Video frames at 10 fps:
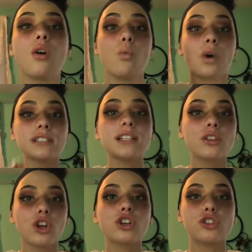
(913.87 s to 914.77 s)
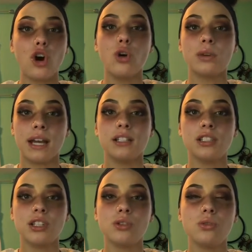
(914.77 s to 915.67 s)
Once it looks okay
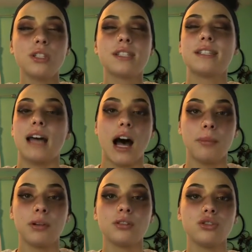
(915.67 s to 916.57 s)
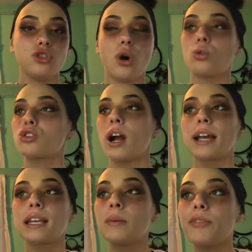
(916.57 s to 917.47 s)
to you, stop. Don't try
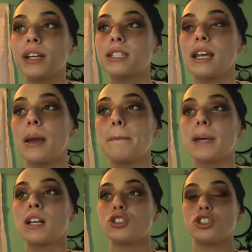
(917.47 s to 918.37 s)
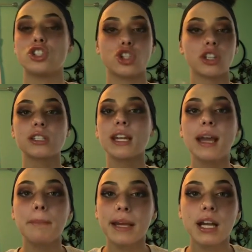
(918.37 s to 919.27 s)
and keep fixing it because it's just going
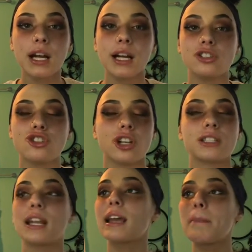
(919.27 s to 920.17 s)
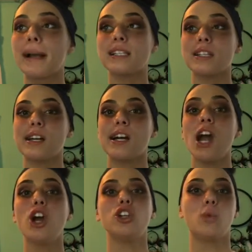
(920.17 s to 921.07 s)
to get bigger. It's just going to get
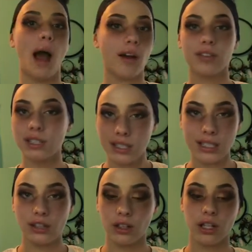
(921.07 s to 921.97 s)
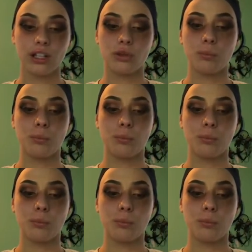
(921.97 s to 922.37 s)
messier. You have concealer.